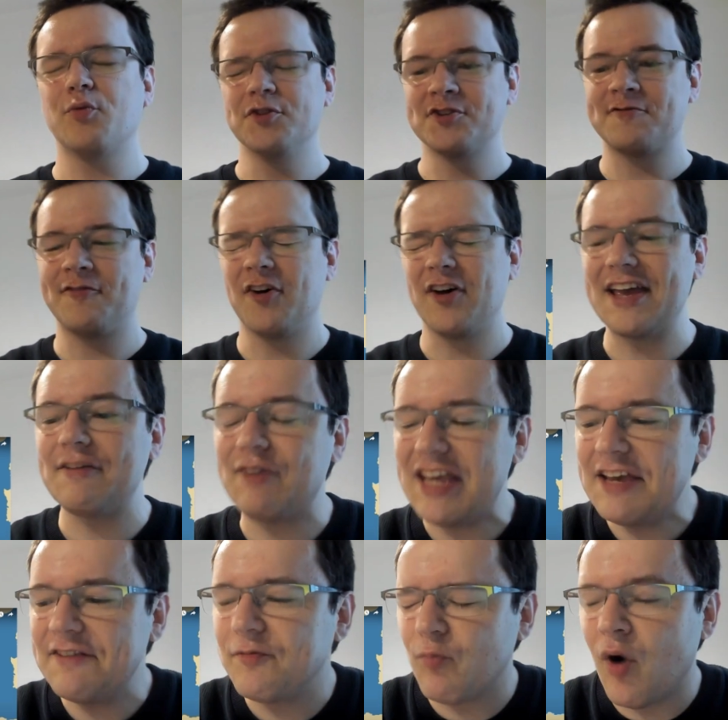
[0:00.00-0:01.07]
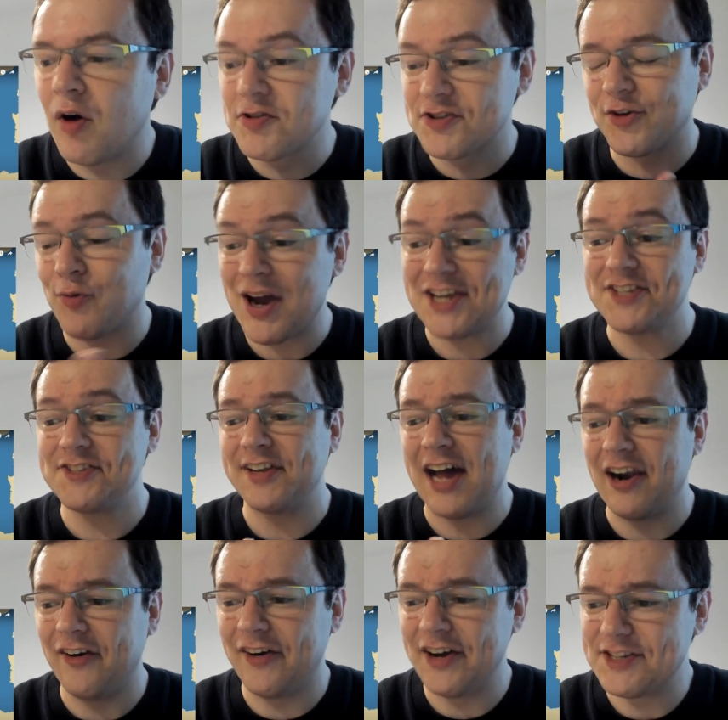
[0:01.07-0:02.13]
was that even whilst the Western
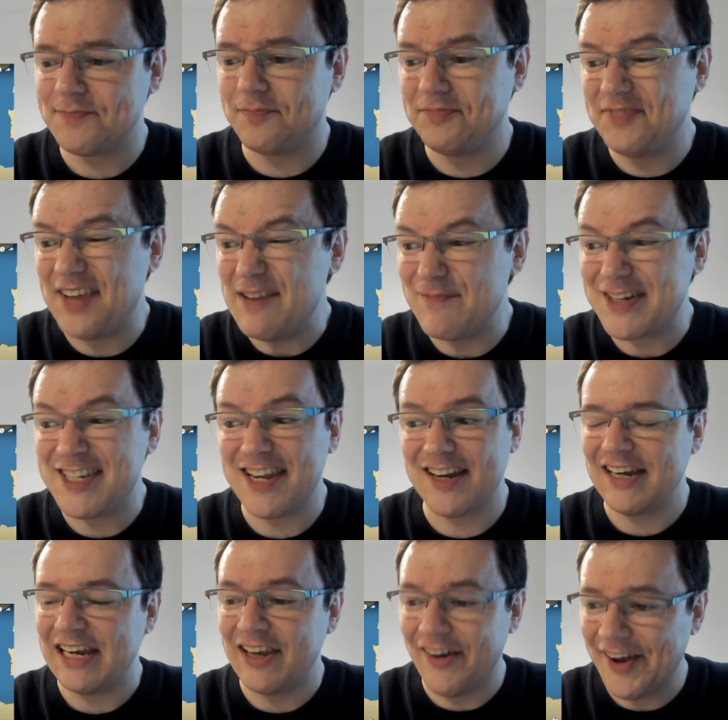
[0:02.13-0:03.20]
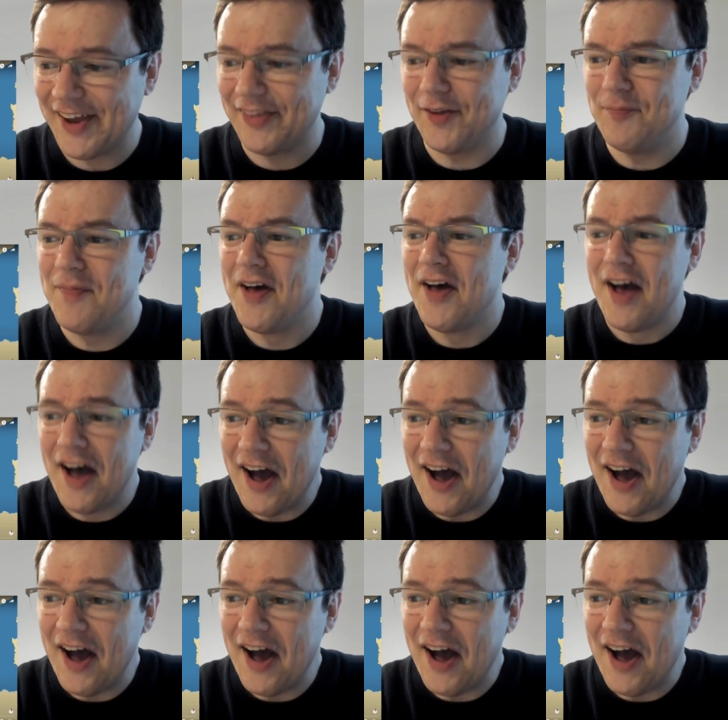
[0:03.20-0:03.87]
allies didn't particularly like them,